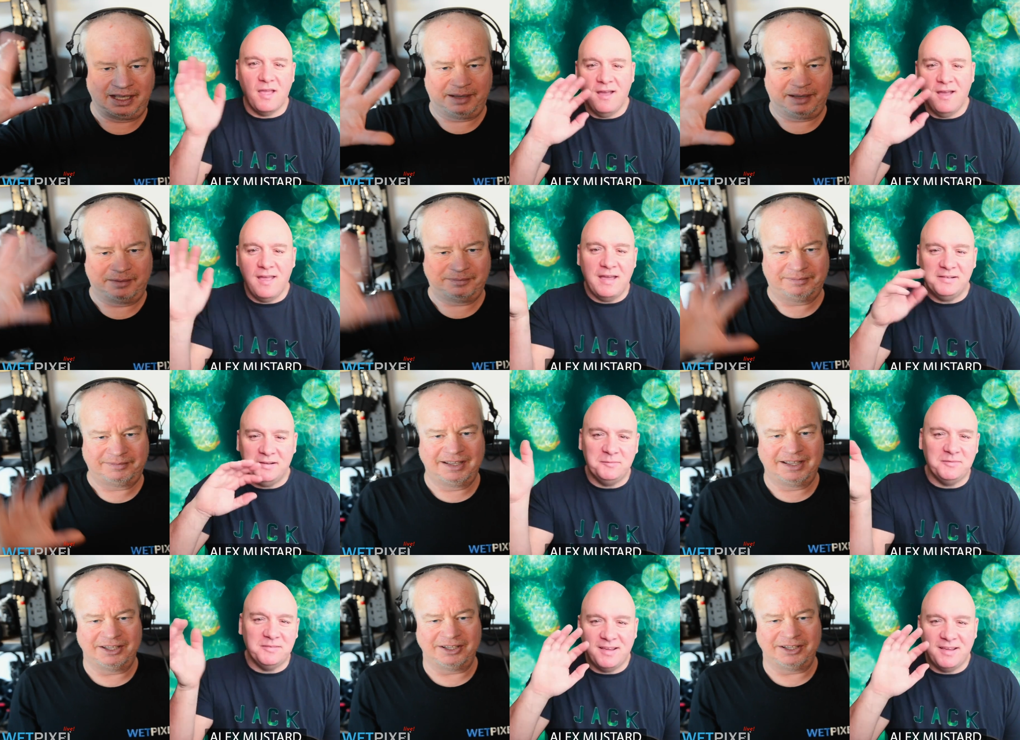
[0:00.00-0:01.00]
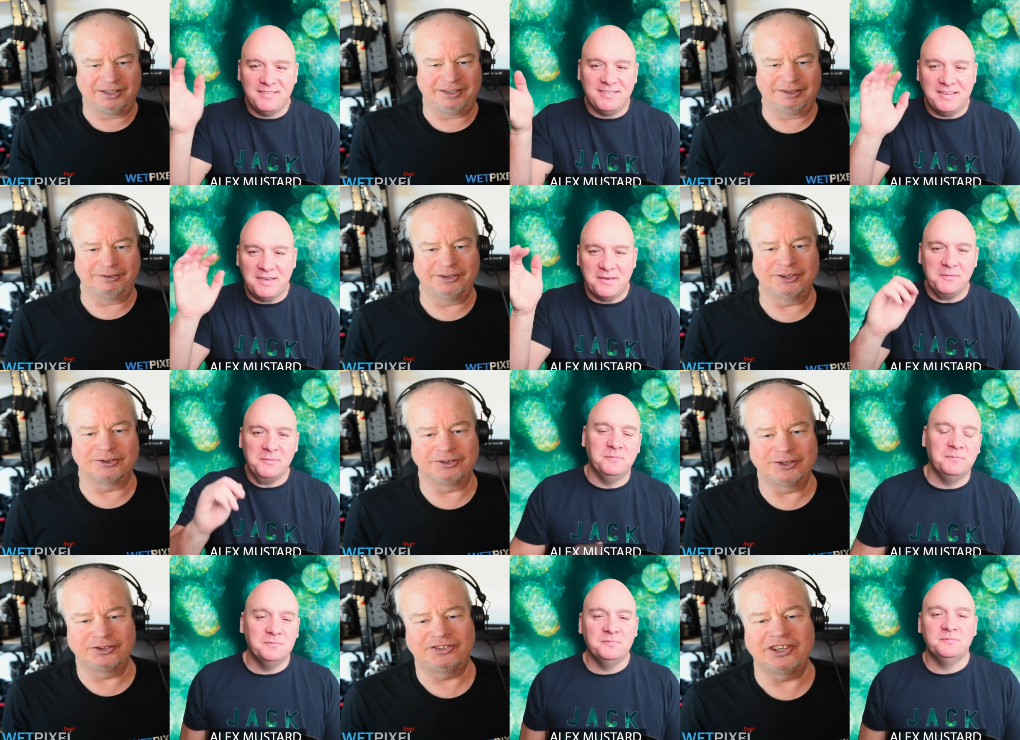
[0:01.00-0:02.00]
Speaker 1: Hi, Adam. Nice to see you.
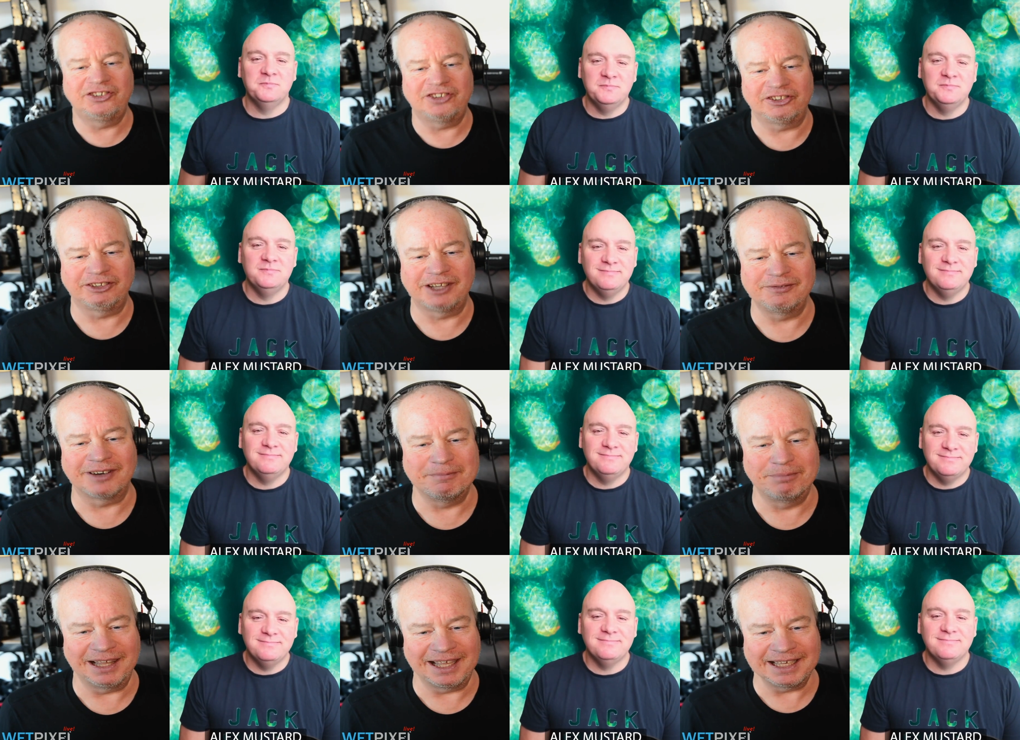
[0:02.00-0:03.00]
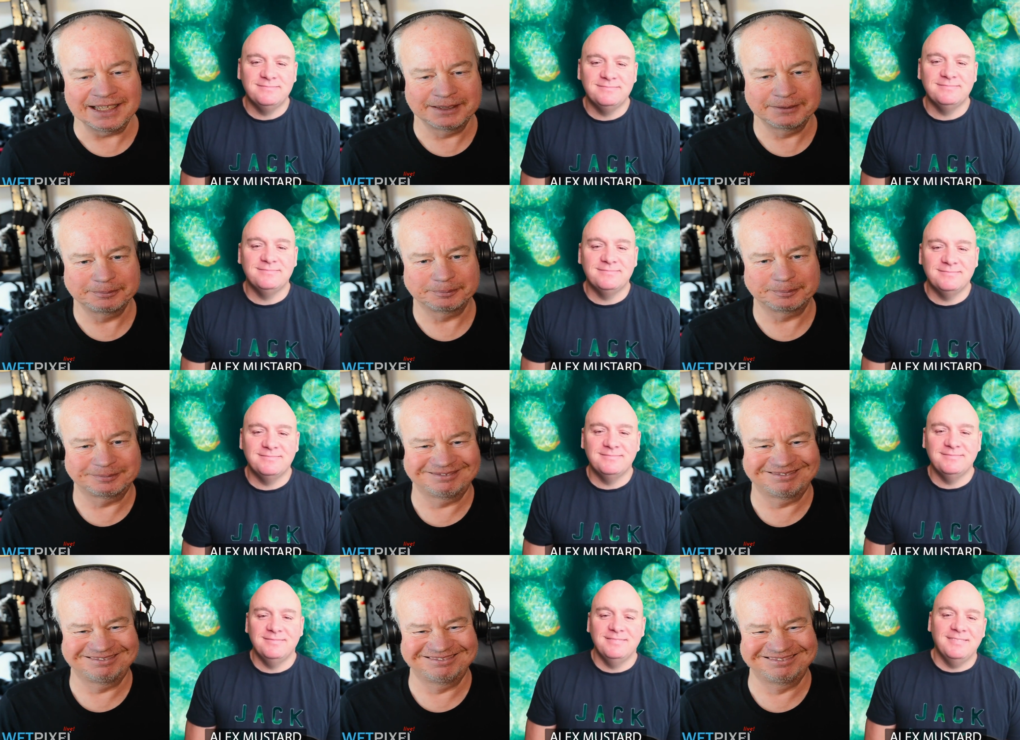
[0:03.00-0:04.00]
Your T-shirt's looking very bling.
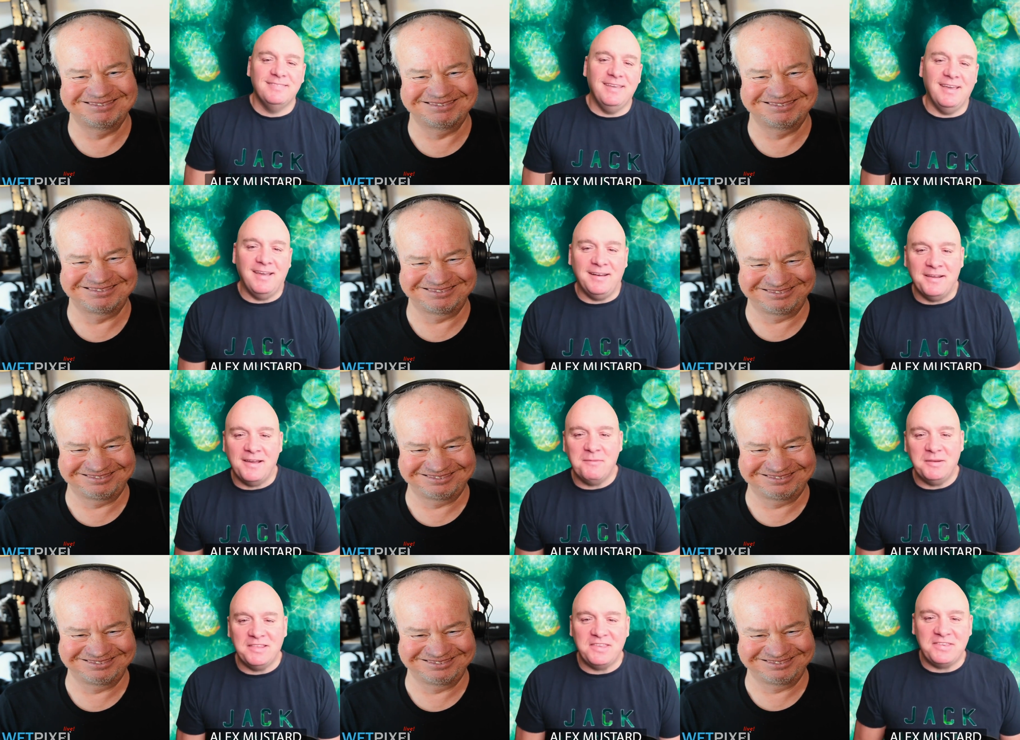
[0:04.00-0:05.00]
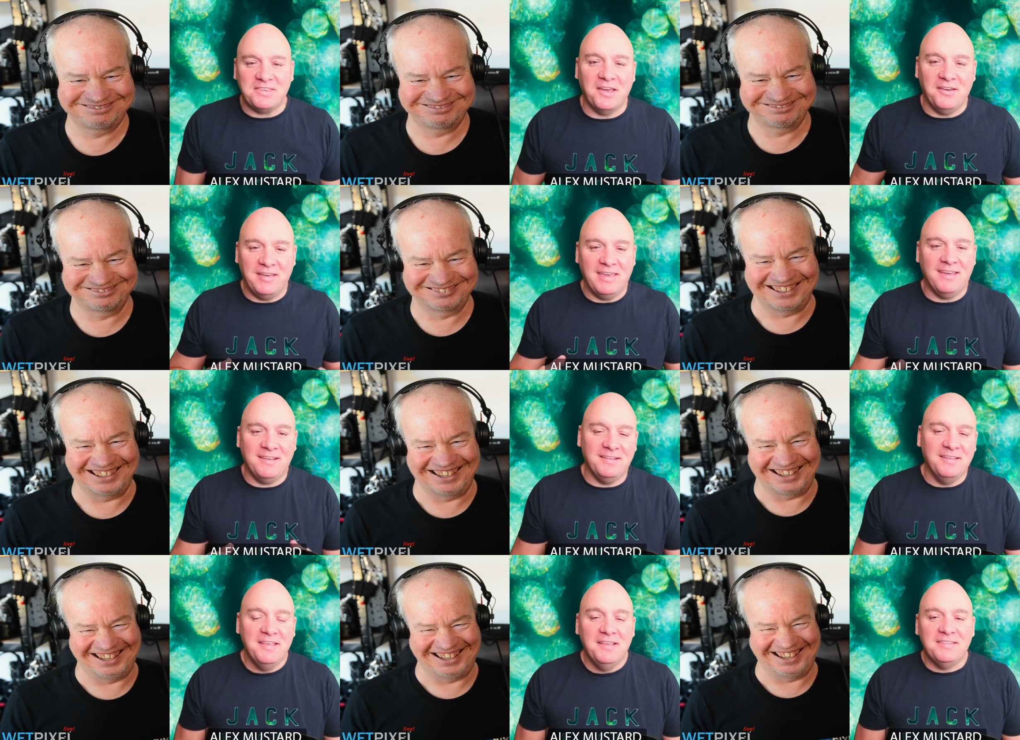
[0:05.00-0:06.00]
Speaker 2: Yeah, no, I'm in a disco here.
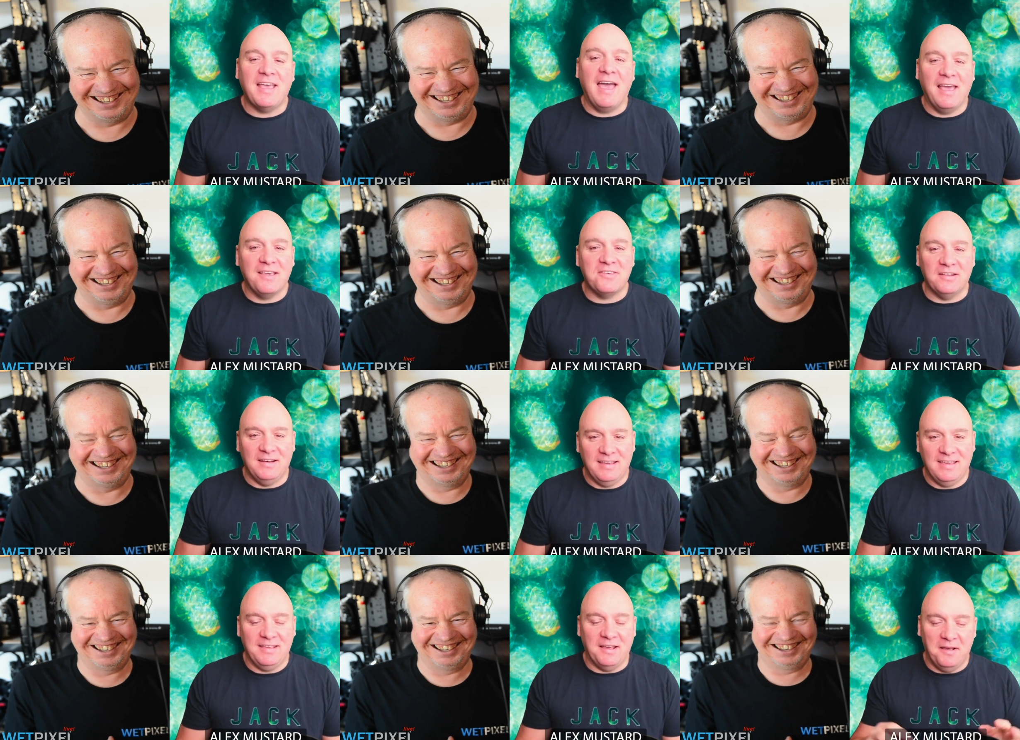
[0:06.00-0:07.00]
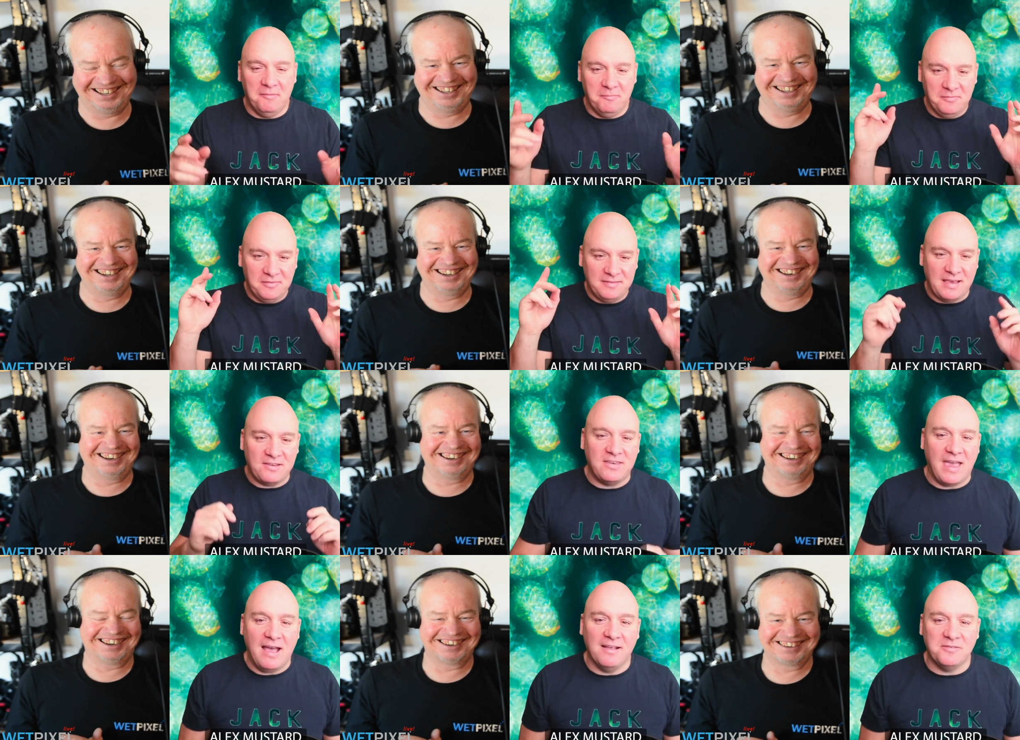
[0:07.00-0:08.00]
Actually, it's
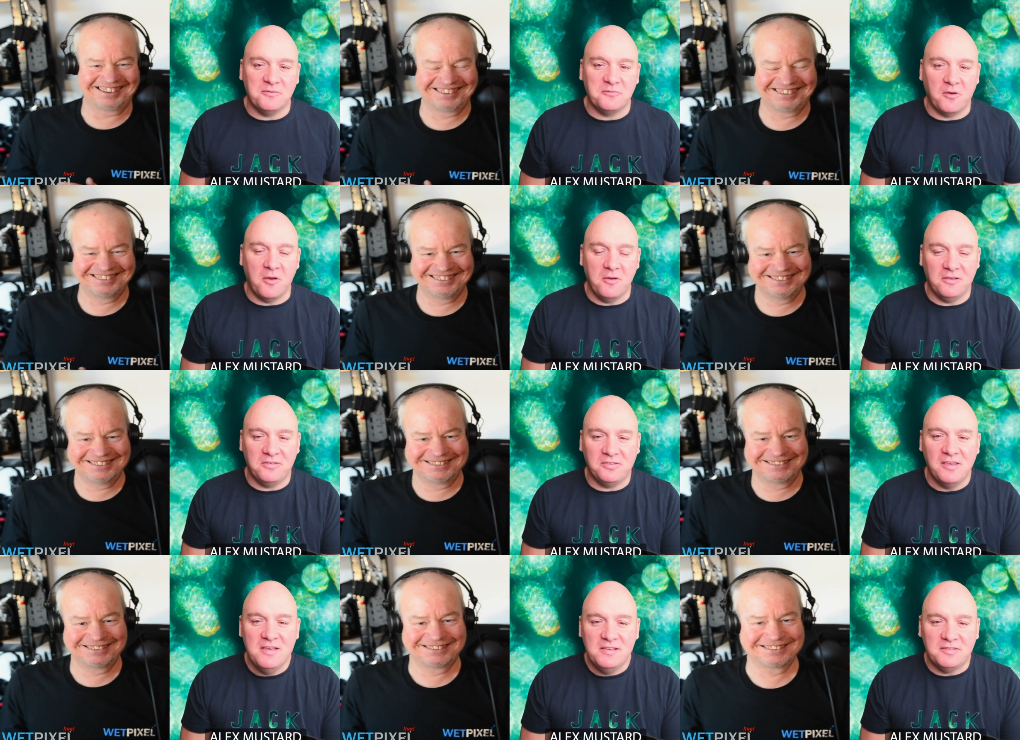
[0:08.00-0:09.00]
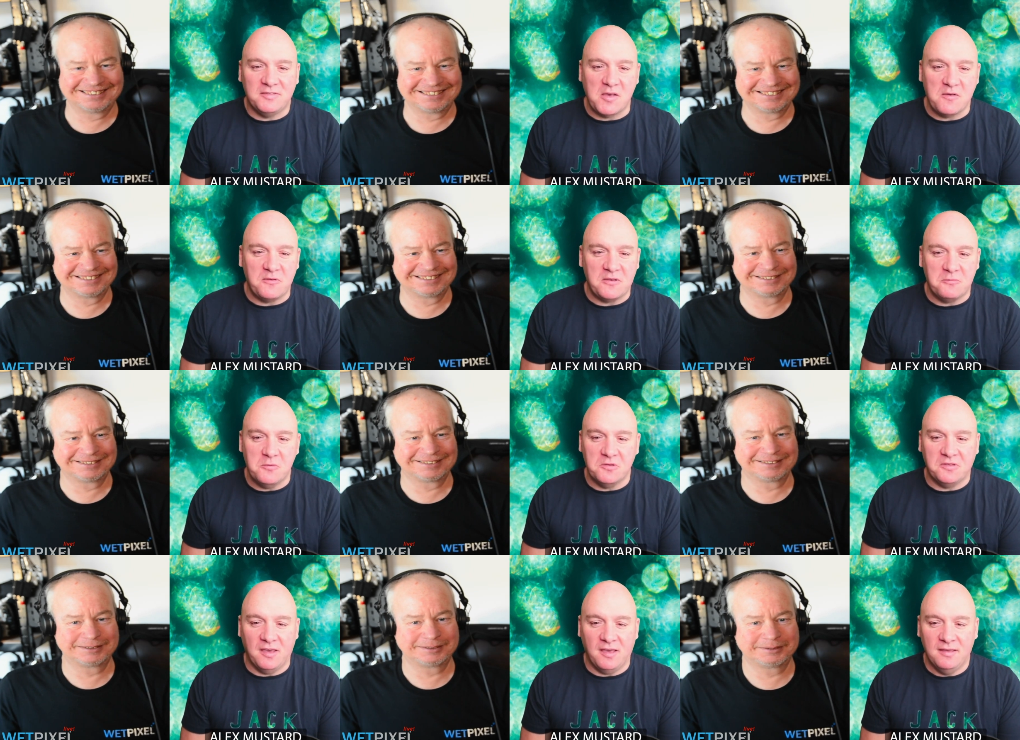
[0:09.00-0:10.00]
actually out of focus, surface
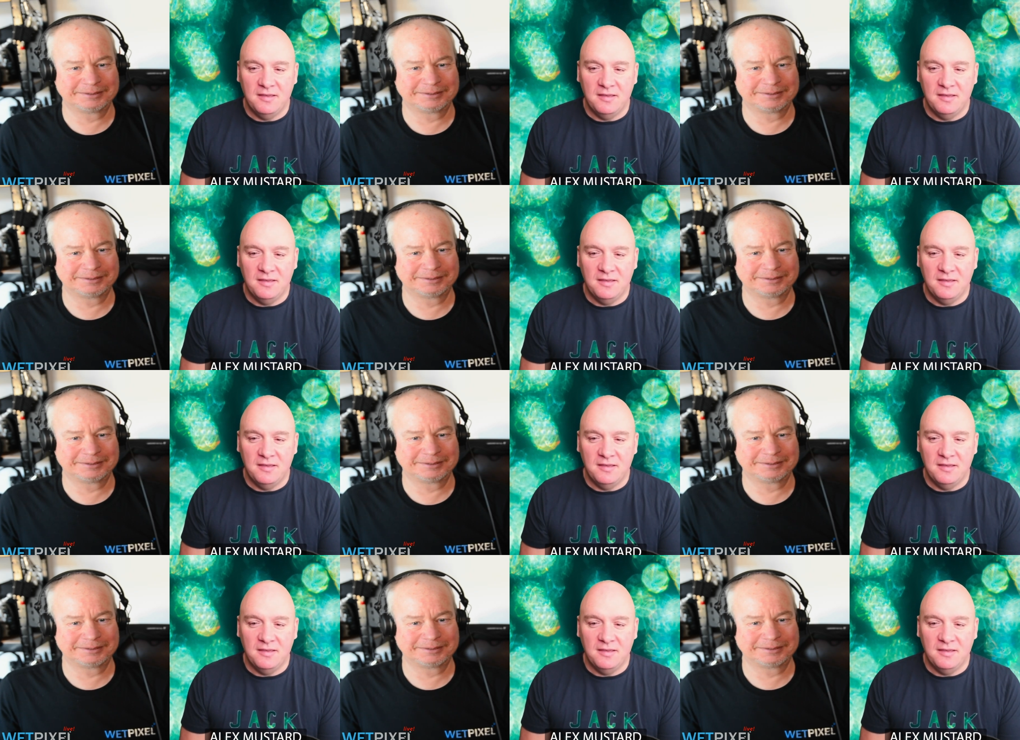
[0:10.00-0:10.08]
water